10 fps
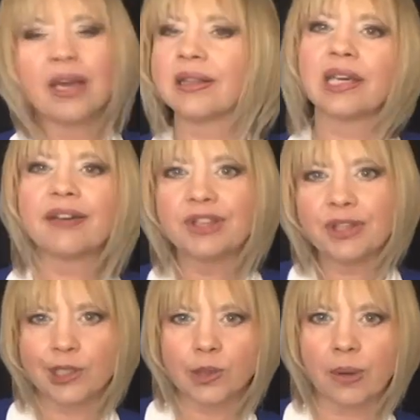Think of it
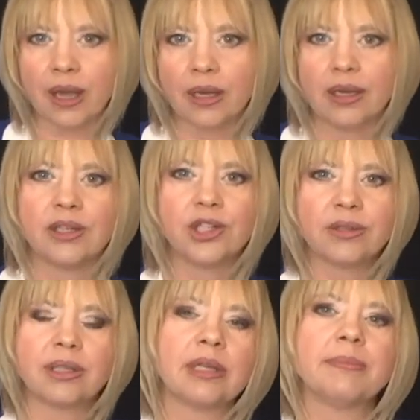this way. Do you
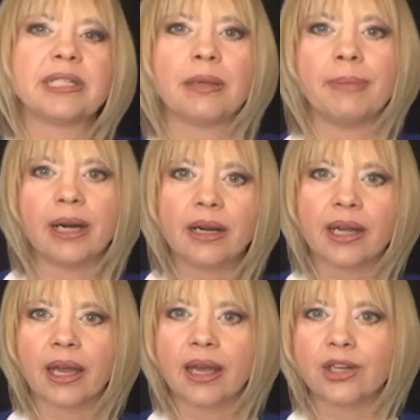think that Miss
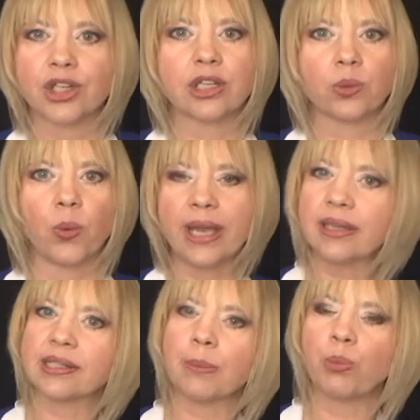America just
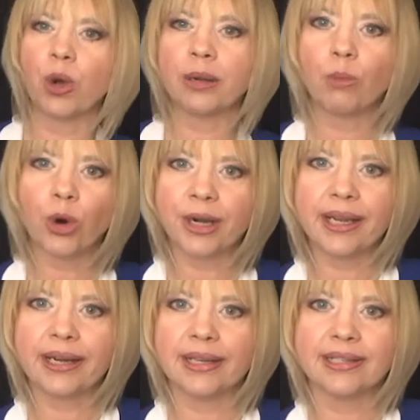wakes up one
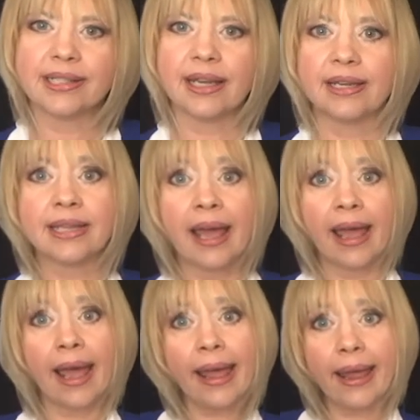morning and says,
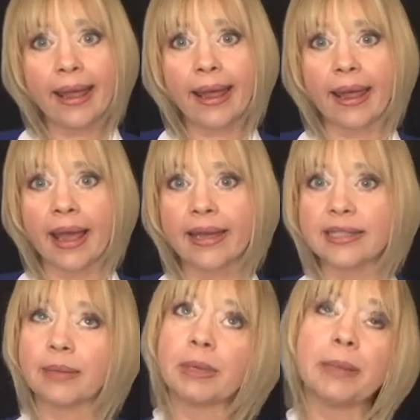"Hey, I
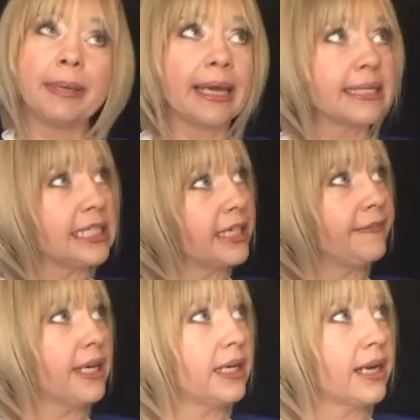guess I'm going to be on TV
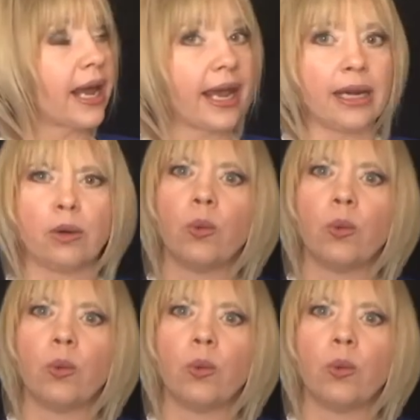tonight.